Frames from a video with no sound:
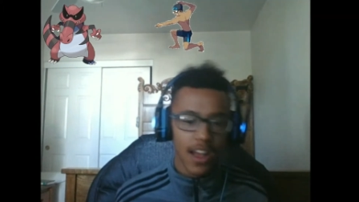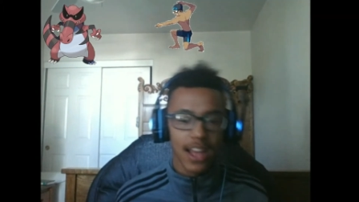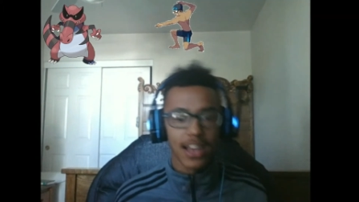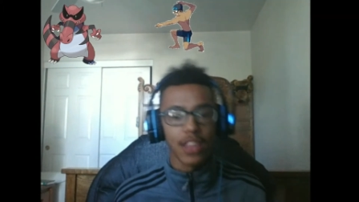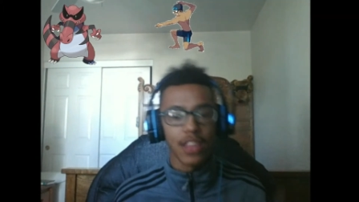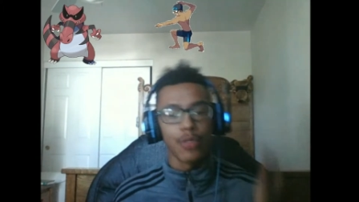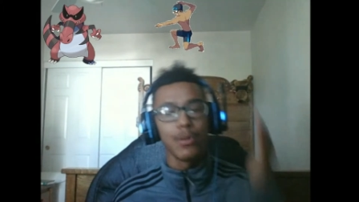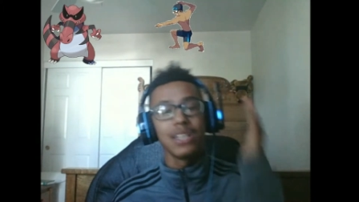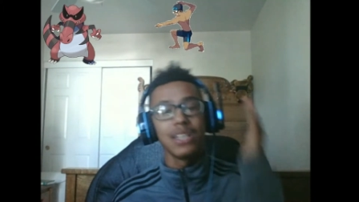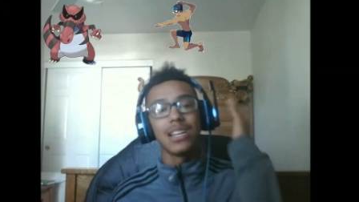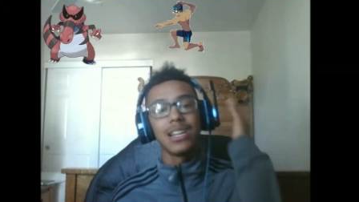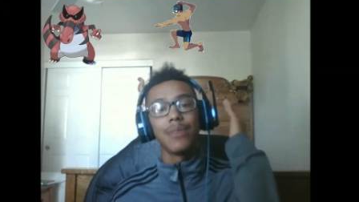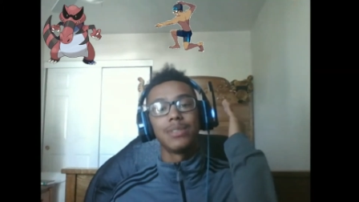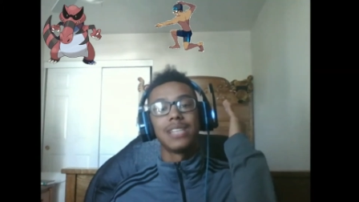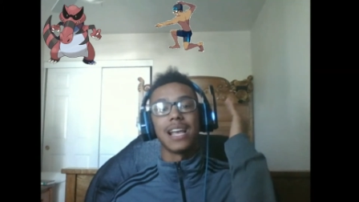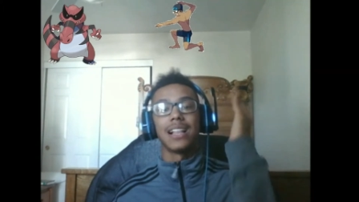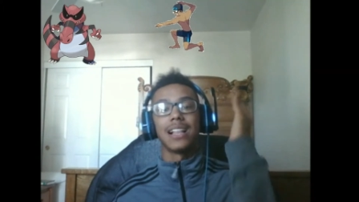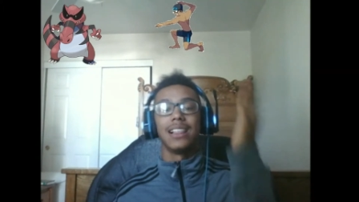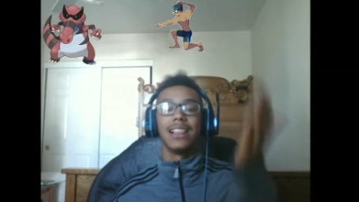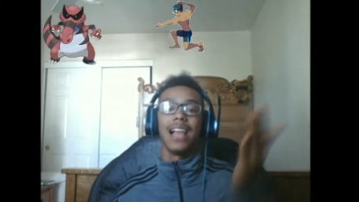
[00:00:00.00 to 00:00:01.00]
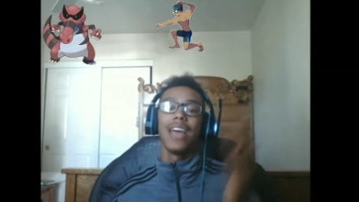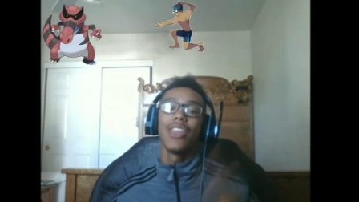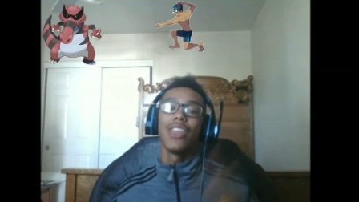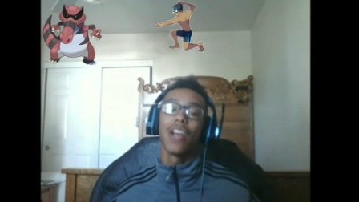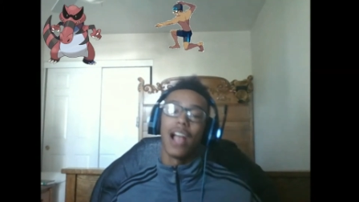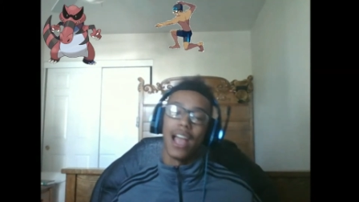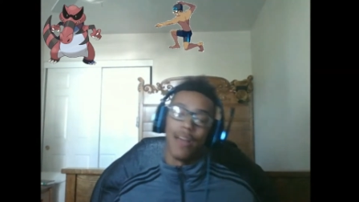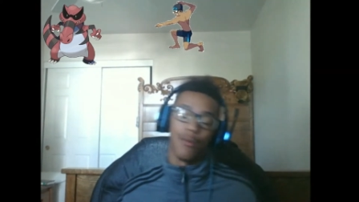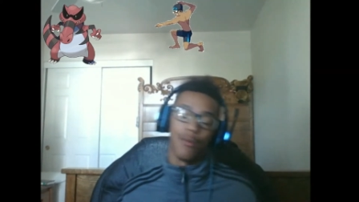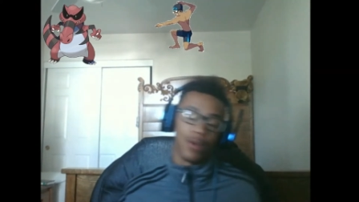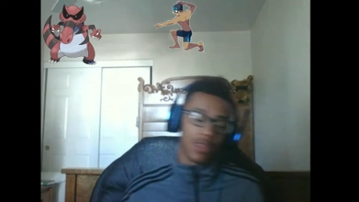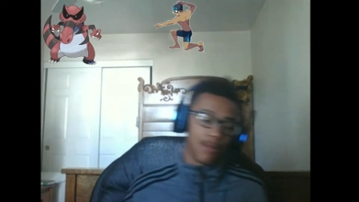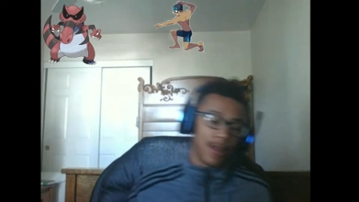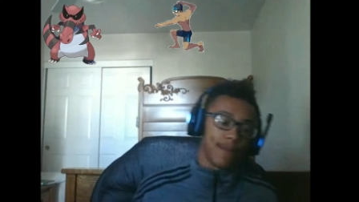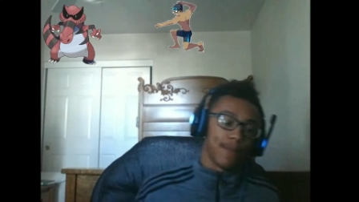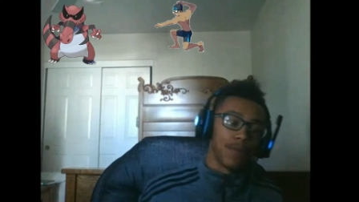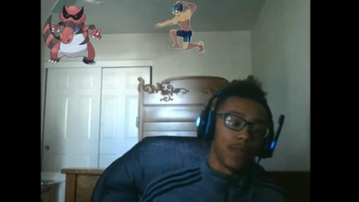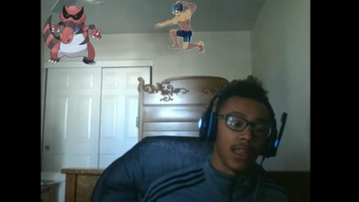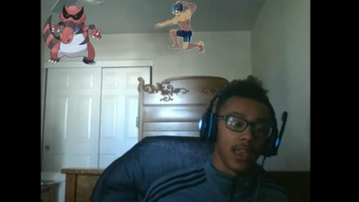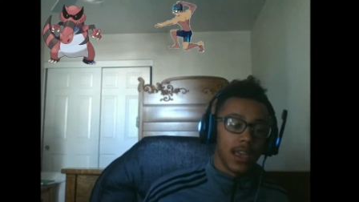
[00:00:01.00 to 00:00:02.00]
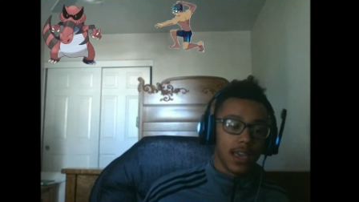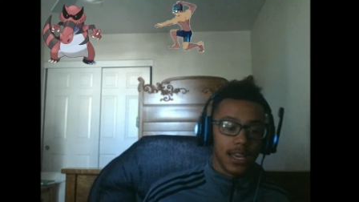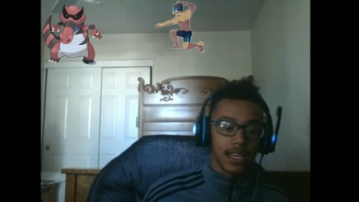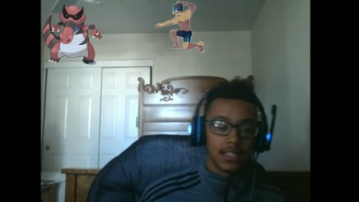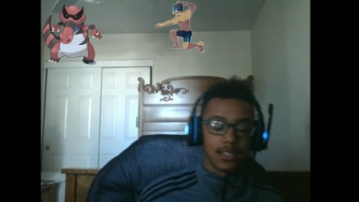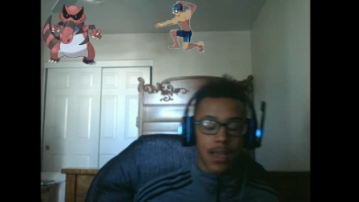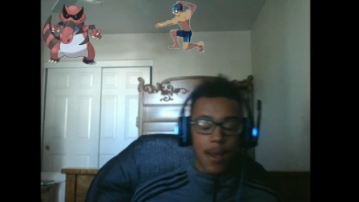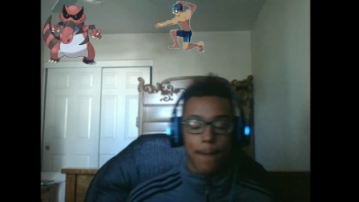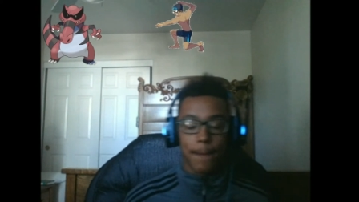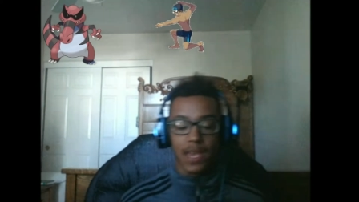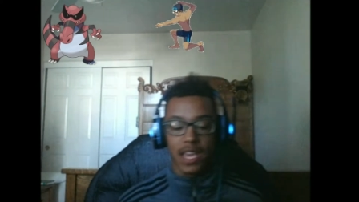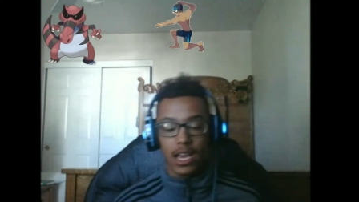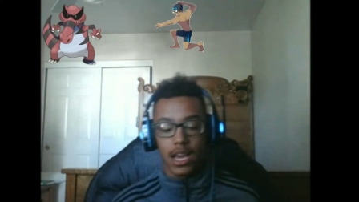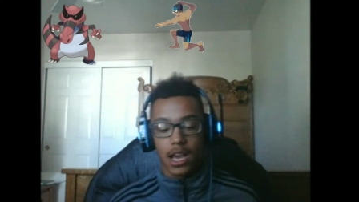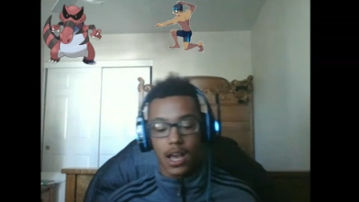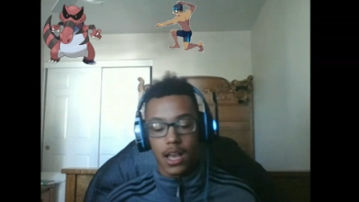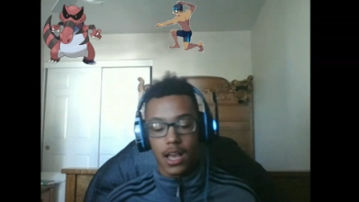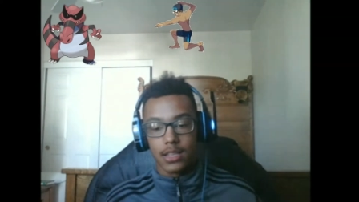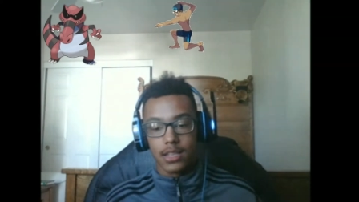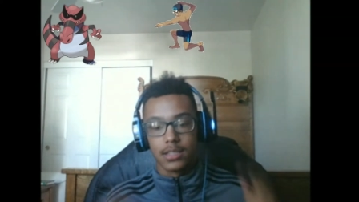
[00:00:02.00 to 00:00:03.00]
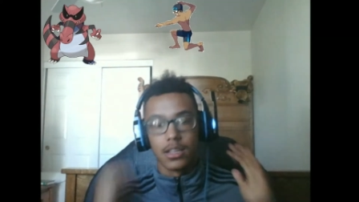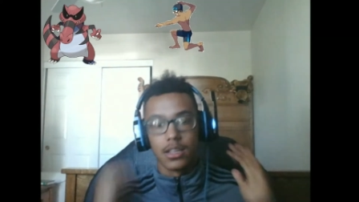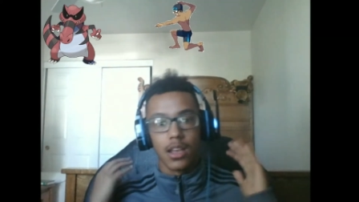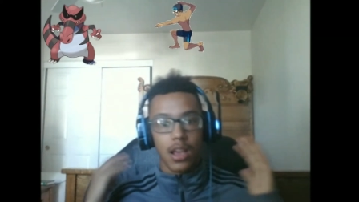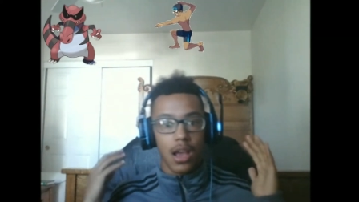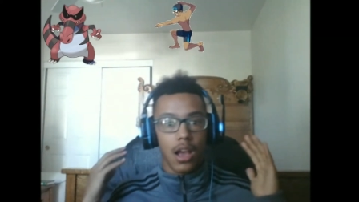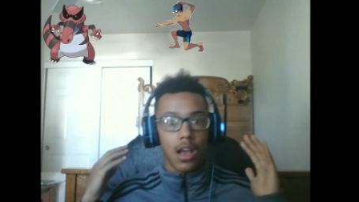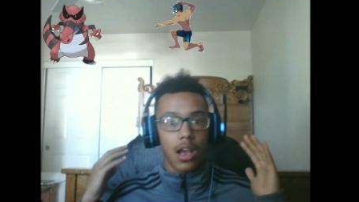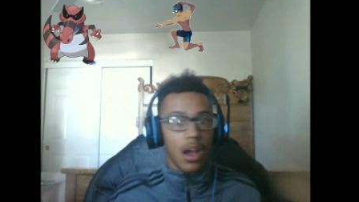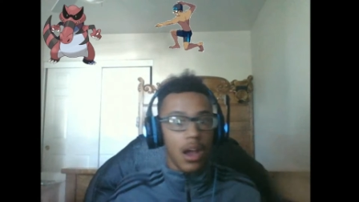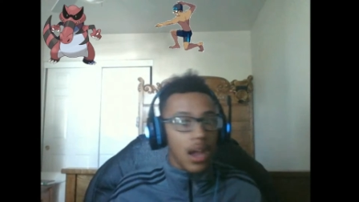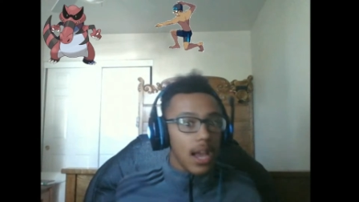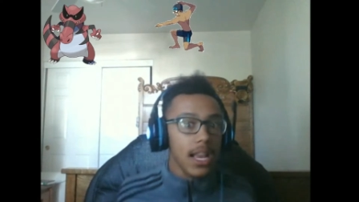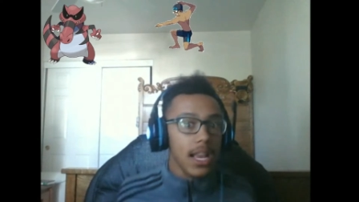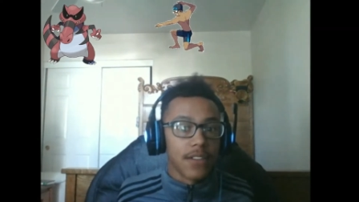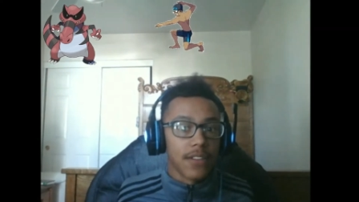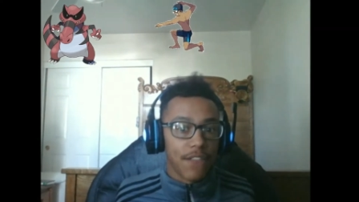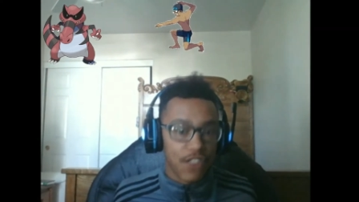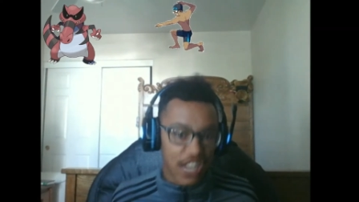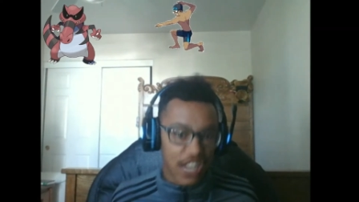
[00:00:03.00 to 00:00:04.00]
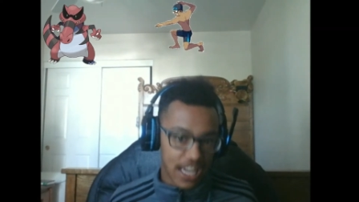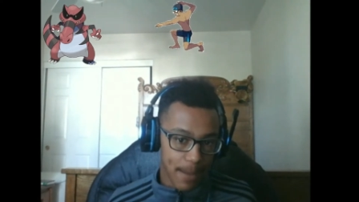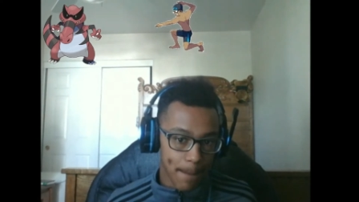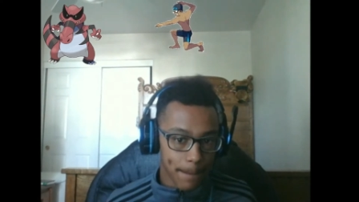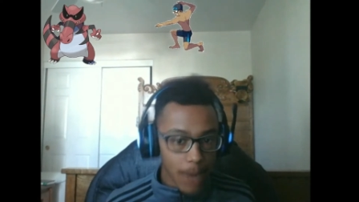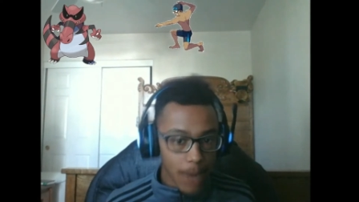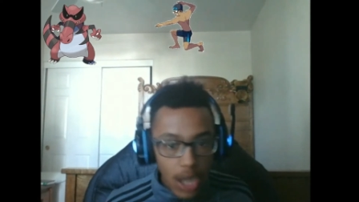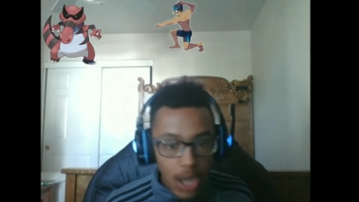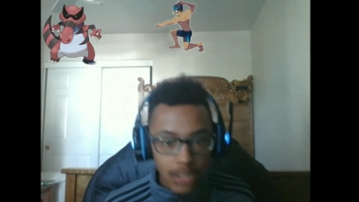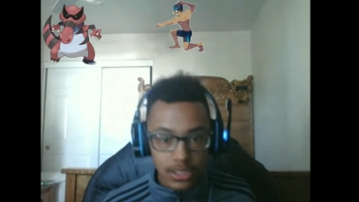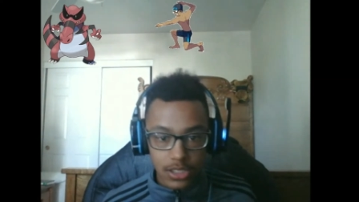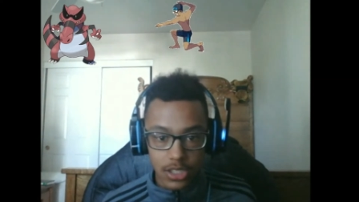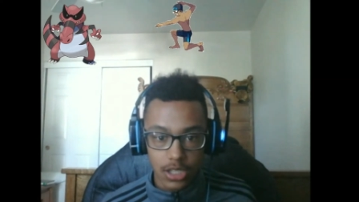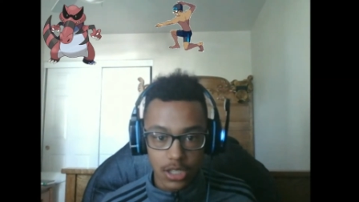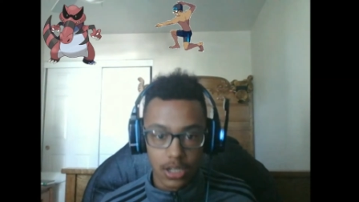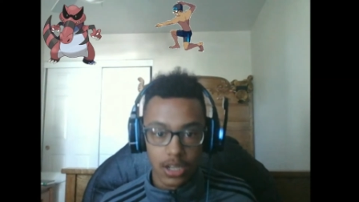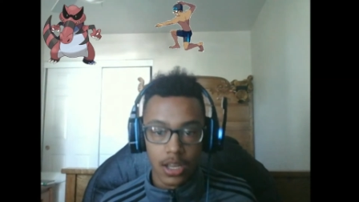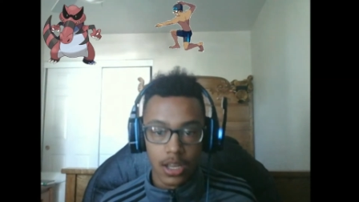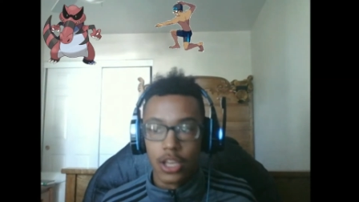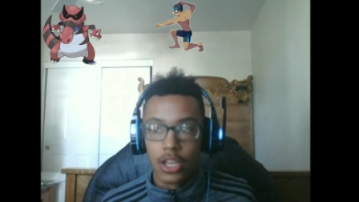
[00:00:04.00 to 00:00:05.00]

Now the reason I would take Leatherhead with me is because it's a freaking monster.